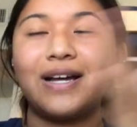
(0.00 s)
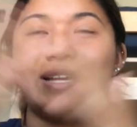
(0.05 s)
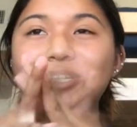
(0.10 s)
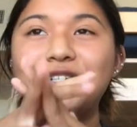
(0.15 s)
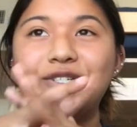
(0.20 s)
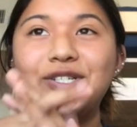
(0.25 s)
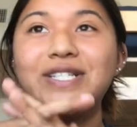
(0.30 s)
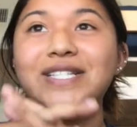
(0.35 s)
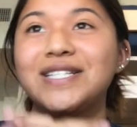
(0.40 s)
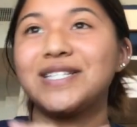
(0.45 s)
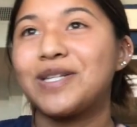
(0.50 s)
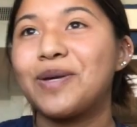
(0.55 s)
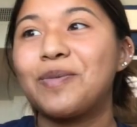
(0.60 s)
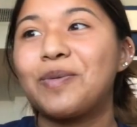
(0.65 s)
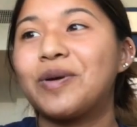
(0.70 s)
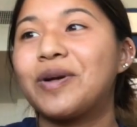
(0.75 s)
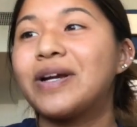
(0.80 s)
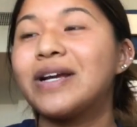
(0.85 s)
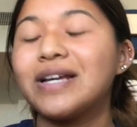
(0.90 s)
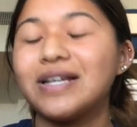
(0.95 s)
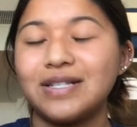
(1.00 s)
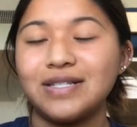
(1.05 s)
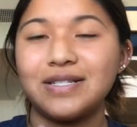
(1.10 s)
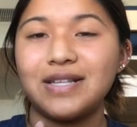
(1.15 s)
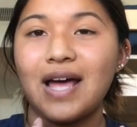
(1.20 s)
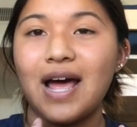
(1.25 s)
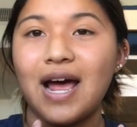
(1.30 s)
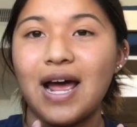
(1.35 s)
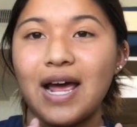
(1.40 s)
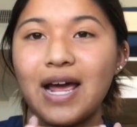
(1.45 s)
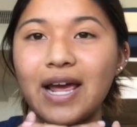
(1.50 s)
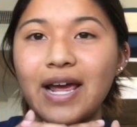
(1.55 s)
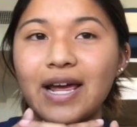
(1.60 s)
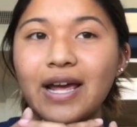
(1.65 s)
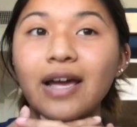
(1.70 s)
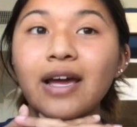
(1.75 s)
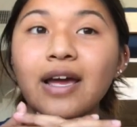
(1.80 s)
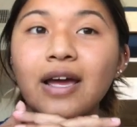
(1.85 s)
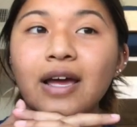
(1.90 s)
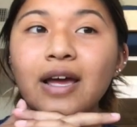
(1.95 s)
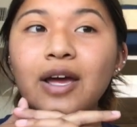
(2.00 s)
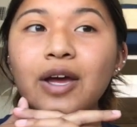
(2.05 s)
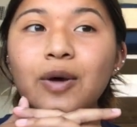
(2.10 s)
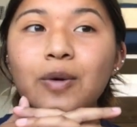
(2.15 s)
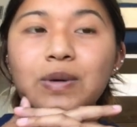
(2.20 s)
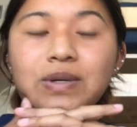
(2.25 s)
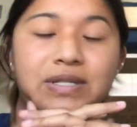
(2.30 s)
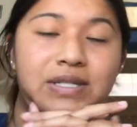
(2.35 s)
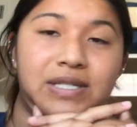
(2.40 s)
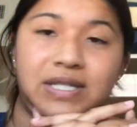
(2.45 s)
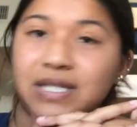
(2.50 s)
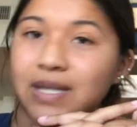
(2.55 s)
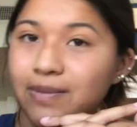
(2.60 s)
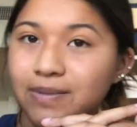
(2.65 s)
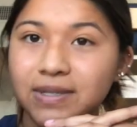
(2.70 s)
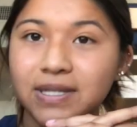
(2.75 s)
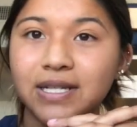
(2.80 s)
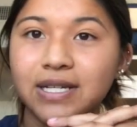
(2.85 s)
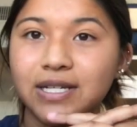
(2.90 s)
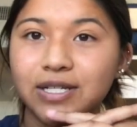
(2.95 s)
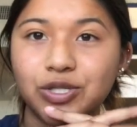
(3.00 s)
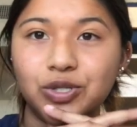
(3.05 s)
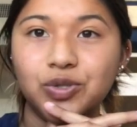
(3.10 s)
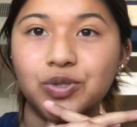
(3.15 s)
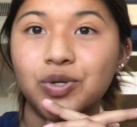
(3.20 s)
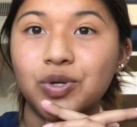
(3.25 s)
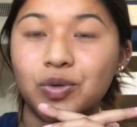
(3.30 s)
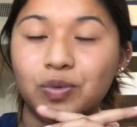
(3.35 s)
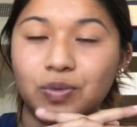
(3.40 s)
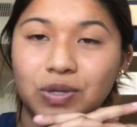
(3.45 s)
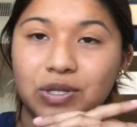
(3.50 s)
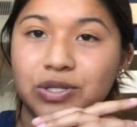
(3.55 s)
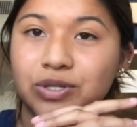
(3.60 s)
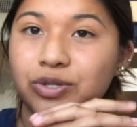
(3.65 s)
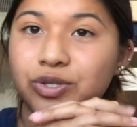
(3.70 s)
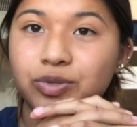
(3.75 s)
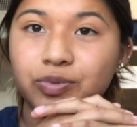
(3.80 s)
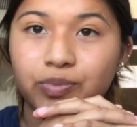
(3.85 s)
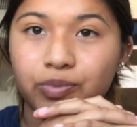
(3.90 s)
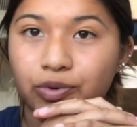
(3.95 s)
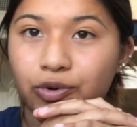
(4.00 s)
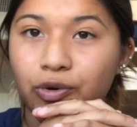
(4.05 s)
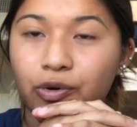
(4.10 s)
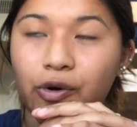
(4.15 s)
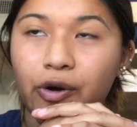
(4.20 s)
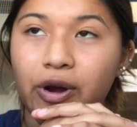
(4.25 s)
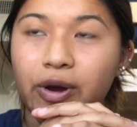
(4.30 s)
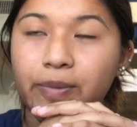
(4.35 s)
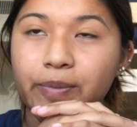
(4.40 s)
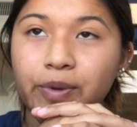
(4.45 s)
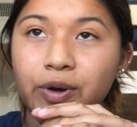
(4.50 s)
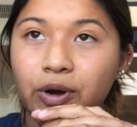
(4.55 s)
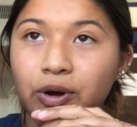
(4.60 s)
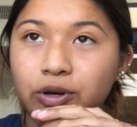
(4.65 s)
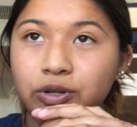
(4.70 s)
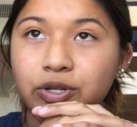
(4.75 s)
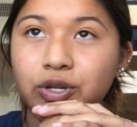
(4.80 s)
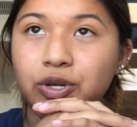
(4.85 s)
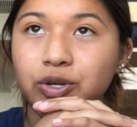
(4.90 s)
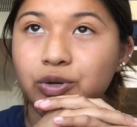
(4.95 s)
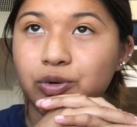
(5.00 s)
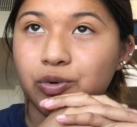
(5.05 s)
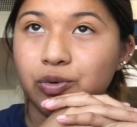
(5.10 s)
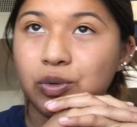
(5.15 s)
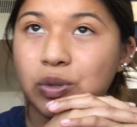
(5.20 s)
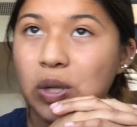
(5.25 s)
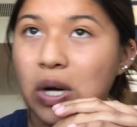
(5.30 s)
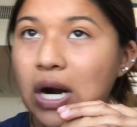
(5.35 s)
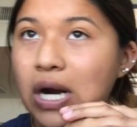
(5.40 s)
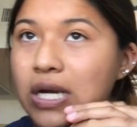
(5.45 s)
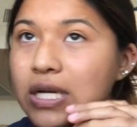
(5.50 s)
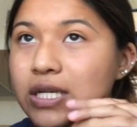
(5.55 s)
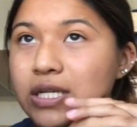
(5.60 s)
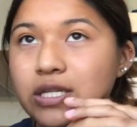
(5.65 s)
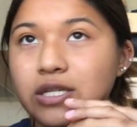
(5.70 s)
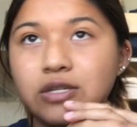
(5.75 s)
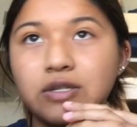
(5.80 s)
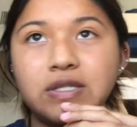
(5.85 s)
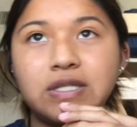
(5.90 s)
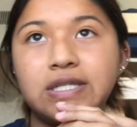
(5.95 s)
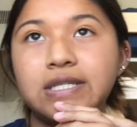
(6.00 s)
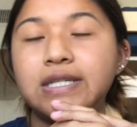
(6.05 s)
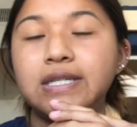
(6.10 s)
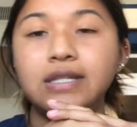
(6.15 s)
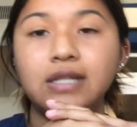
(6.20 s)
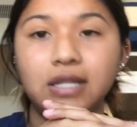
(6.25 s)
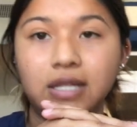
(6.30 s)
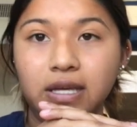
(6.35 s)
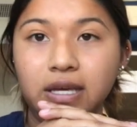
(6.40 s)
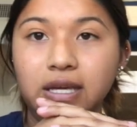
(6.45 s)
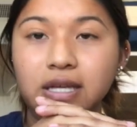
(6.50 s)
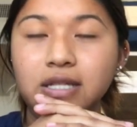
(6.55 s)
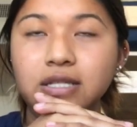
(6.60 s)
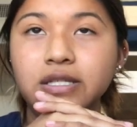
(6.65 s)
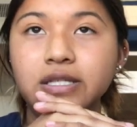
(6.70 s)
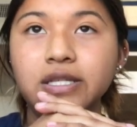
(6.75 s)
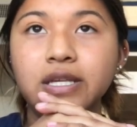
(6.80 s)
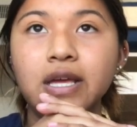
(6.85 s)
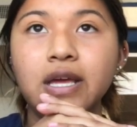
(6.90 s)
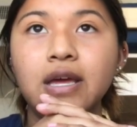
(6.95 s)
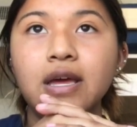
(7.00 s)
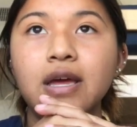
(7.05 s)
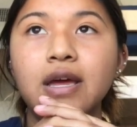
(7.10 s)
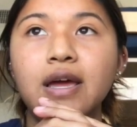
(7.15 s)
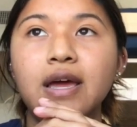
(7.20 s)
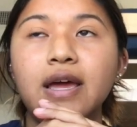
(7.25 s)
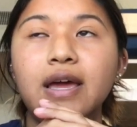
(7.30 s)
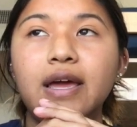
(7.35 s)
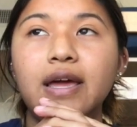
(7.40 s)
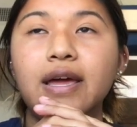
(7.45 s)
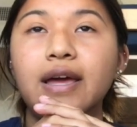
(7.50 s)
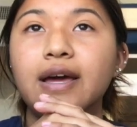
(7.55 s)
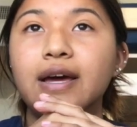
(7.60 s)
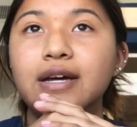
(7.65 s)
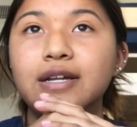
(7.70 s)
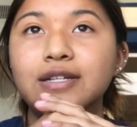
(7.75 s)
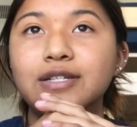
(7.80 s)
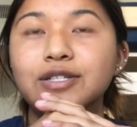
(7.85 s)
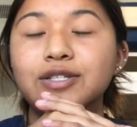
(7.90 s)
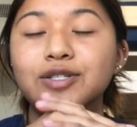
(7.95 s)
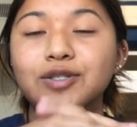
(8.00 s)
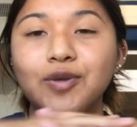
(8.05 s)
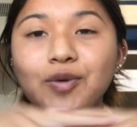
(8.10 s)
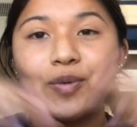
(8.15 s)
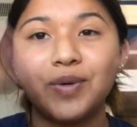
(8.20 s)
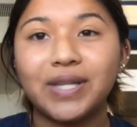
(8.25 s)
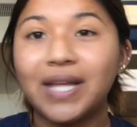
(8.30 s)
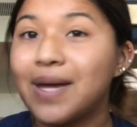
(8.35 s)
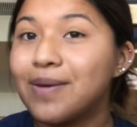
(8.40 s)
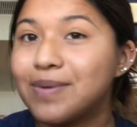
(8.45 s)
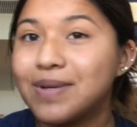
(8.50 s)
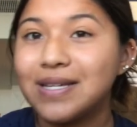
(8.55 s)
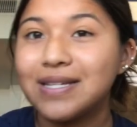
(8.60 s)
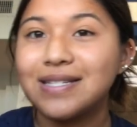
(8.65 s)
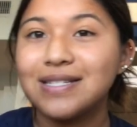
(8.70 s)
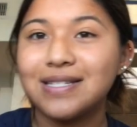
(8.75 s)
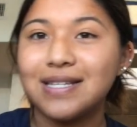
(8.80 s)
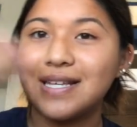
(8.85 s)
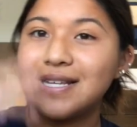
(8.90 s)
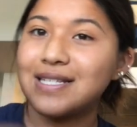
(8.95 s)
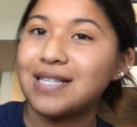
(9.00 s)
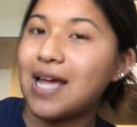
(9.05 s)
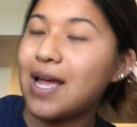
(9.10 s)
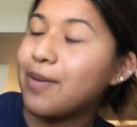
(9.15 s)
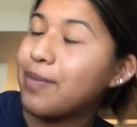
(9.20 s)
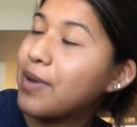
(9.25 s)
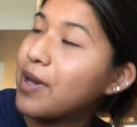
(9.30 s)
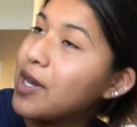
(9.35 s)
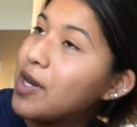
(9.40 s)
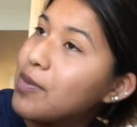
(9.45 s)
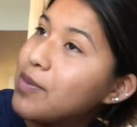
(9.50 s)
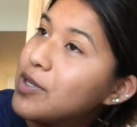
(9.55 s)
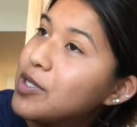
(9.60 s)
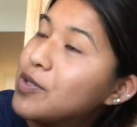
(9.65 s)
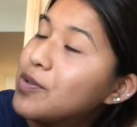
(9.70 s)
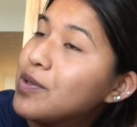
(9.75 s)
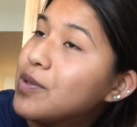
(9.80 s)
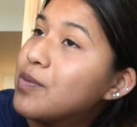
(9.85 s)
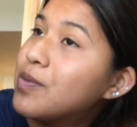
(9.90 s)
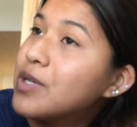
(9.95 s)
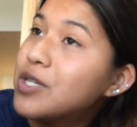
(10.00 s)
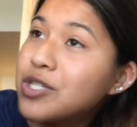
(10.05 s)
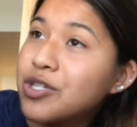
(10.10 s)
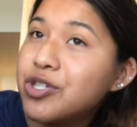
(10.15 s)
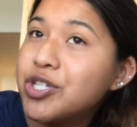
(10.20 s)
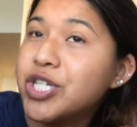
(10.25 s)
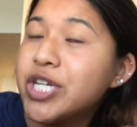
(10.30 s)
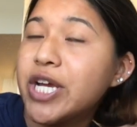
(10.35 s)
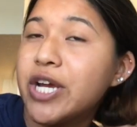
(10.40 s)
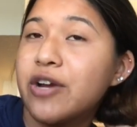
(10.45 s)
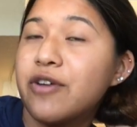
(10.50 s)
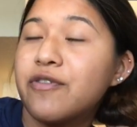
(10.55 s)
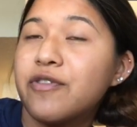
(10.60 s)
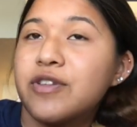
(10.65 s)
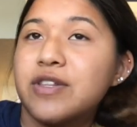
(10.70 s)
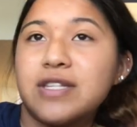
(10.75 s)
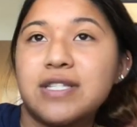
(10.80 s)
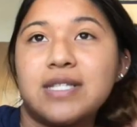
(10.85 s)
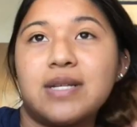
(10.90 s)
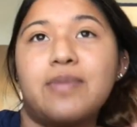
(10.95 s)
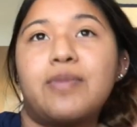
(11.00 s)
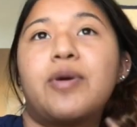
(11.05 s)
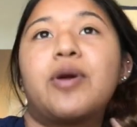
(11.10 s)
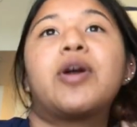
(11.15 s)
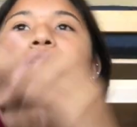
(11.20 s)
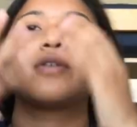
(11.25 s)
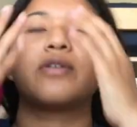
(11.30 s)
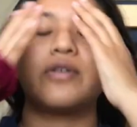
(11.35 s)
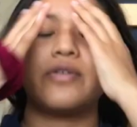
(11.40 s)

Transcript: during the summer is I was accepted into a research program called UROC, UC Leads. And so what that means is I'm going to be doing research here for the summer